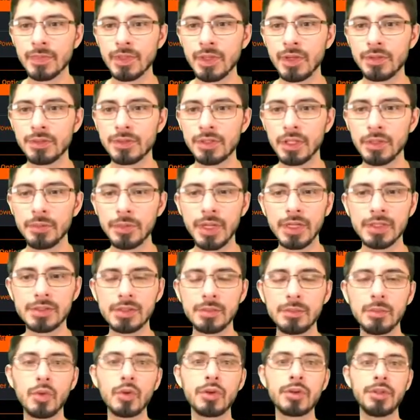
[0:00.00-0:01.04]
until we get
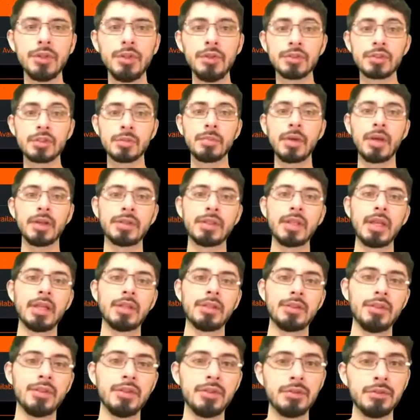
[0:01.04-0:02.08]
some more news about
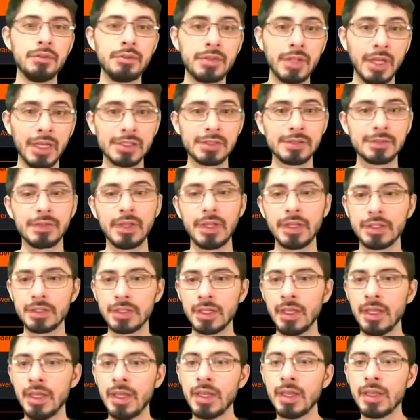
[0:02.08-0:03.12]
that new test flight.
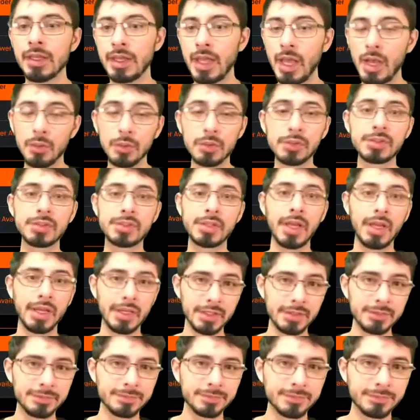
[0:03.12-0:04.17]
Now, I will
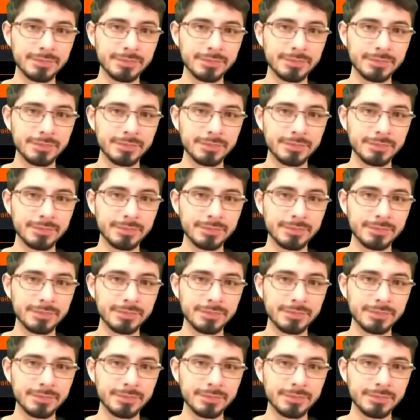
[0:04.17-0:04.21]
say,